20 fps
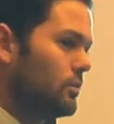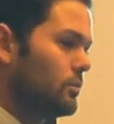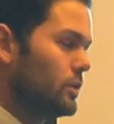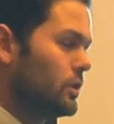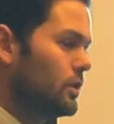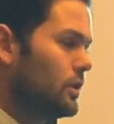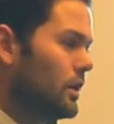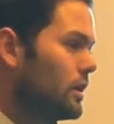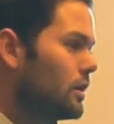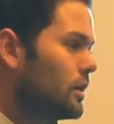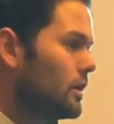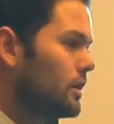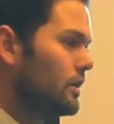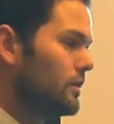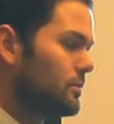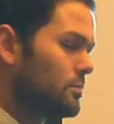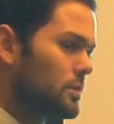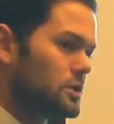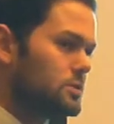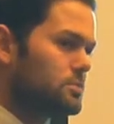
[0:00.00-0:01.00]
When you're younger,
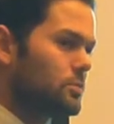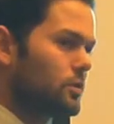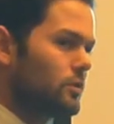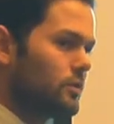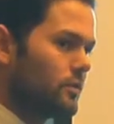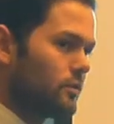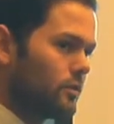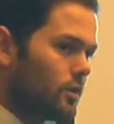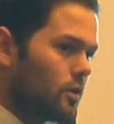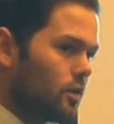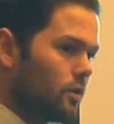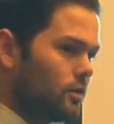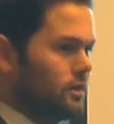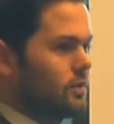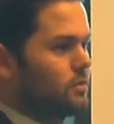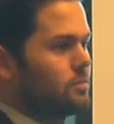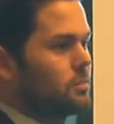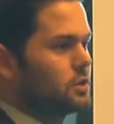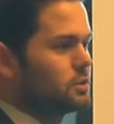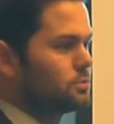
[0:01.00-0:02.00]
it's much more difficult, and
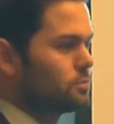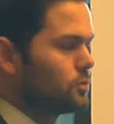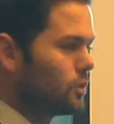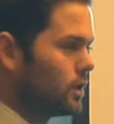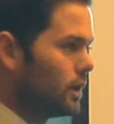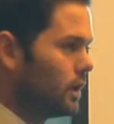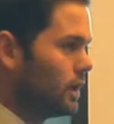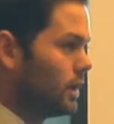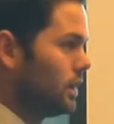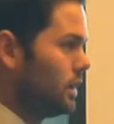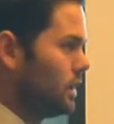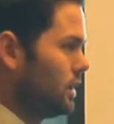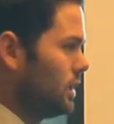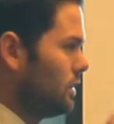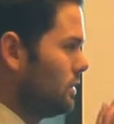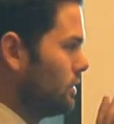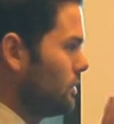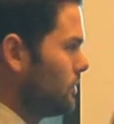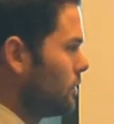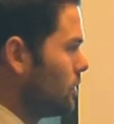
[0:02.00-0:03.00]
it's much more
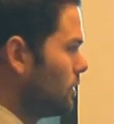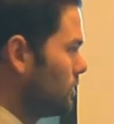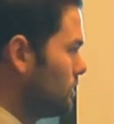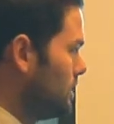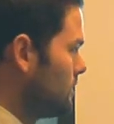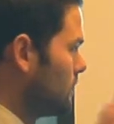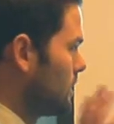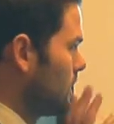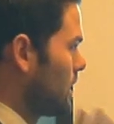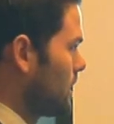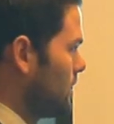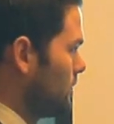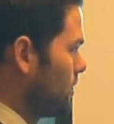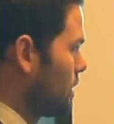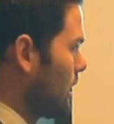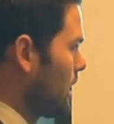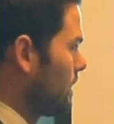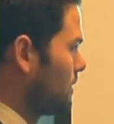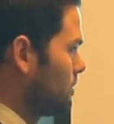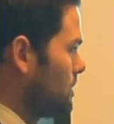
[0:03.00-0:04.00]
difficult to even kind of
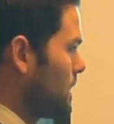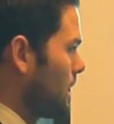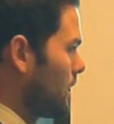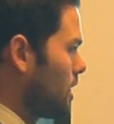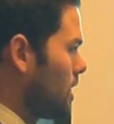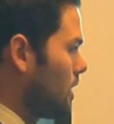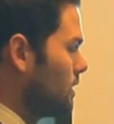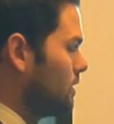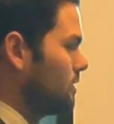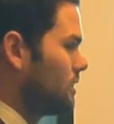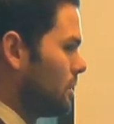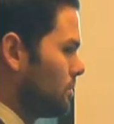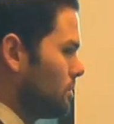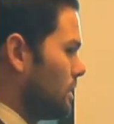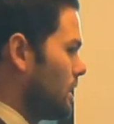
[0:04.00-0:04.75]
grasp that concept